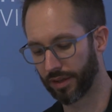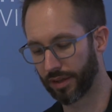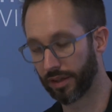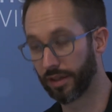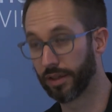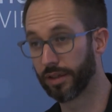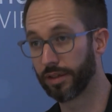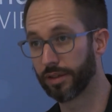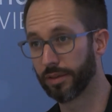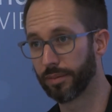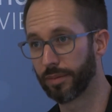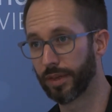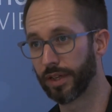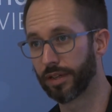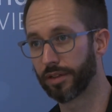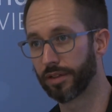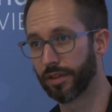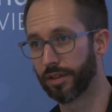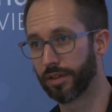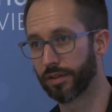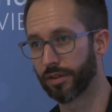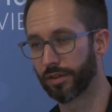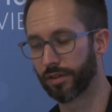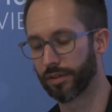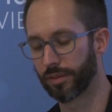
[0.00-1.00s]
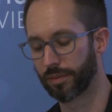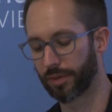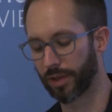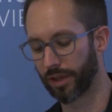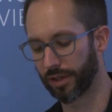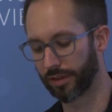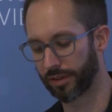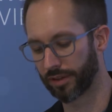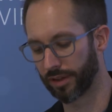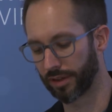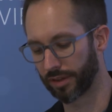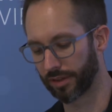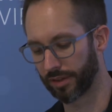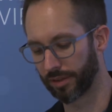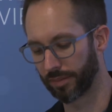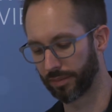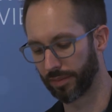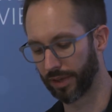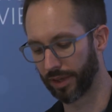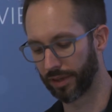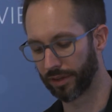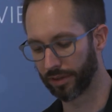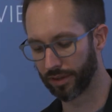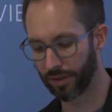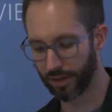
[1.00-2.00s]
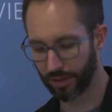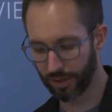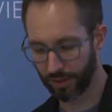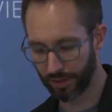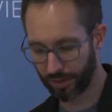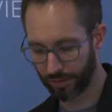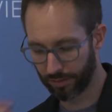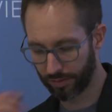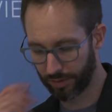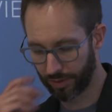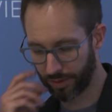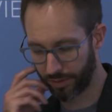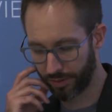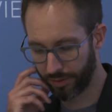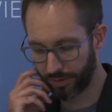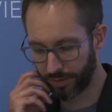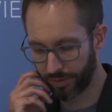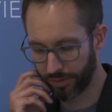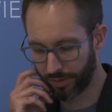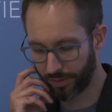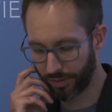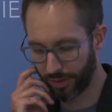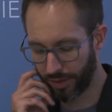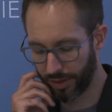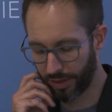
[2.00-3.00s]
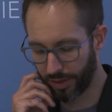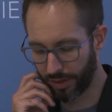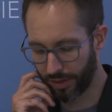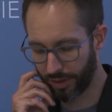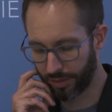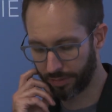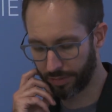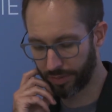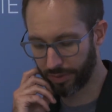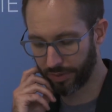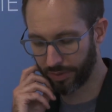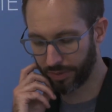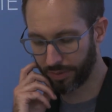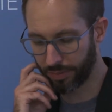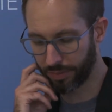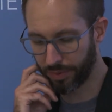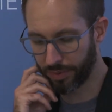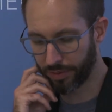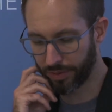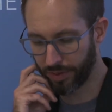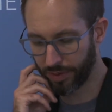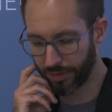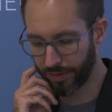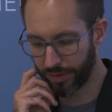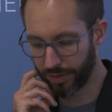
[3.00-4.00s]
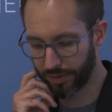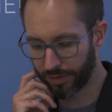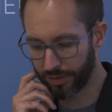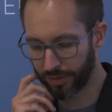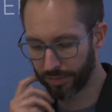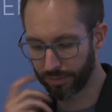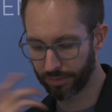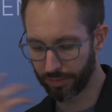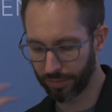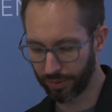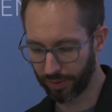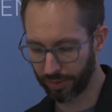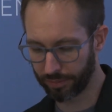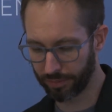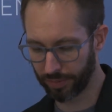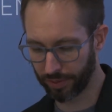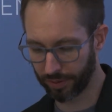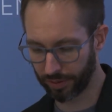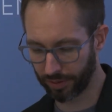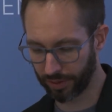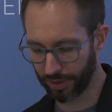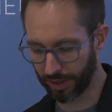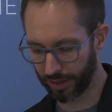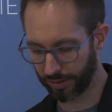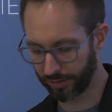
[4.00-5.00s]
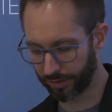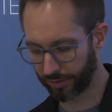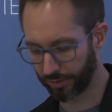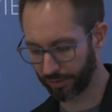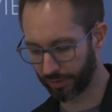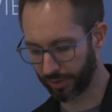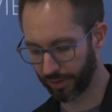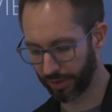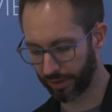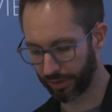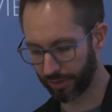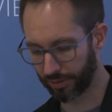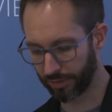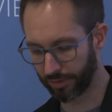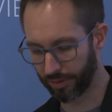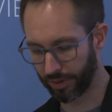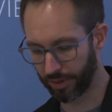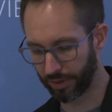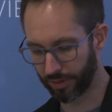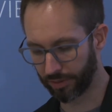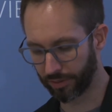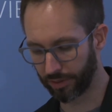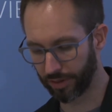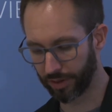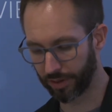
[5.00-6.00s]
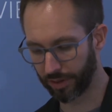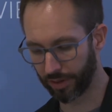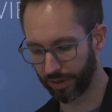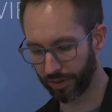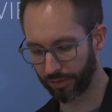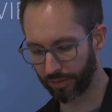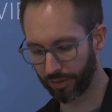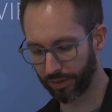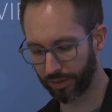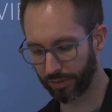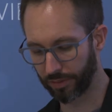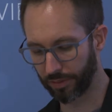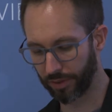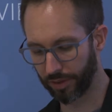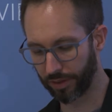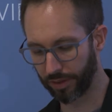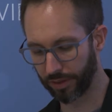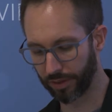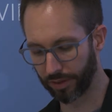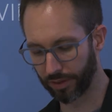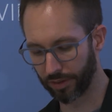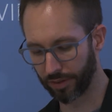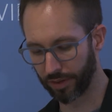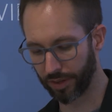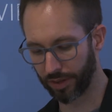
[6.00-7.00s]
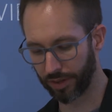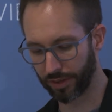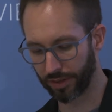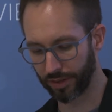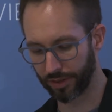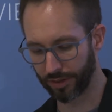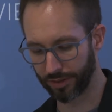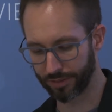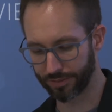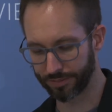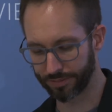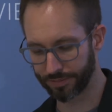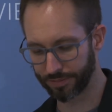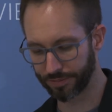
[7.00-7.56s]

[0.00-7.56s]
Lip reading: intimate intergroup contact that might reduce political polarization, but alas, we thought it was one good idea.